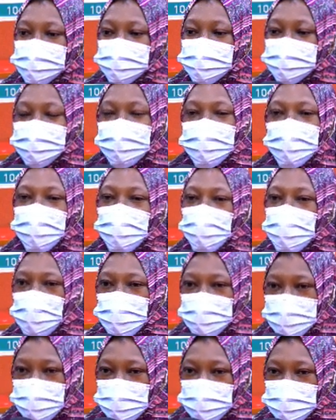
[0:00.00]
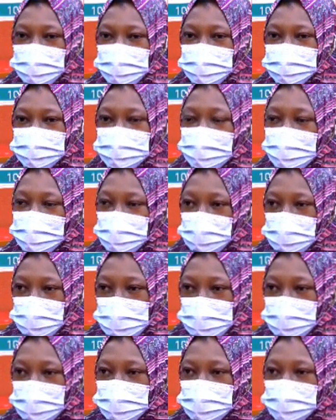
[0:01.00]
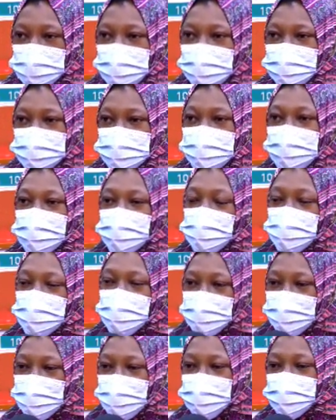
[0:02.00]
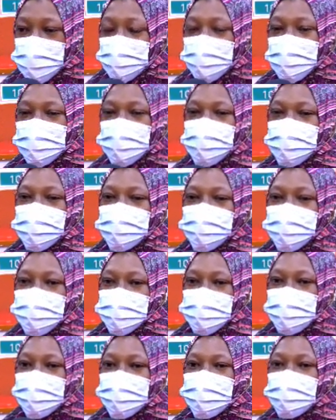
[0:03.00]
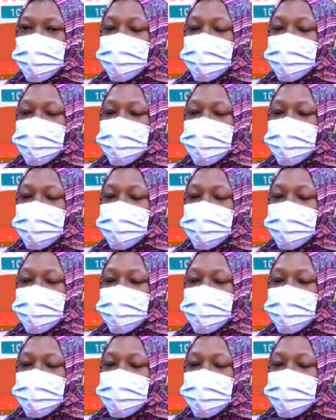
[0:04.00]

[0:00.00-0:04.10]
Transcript: Now, call not doctor, and call. Doctor, no, but here and upon will be said, dear,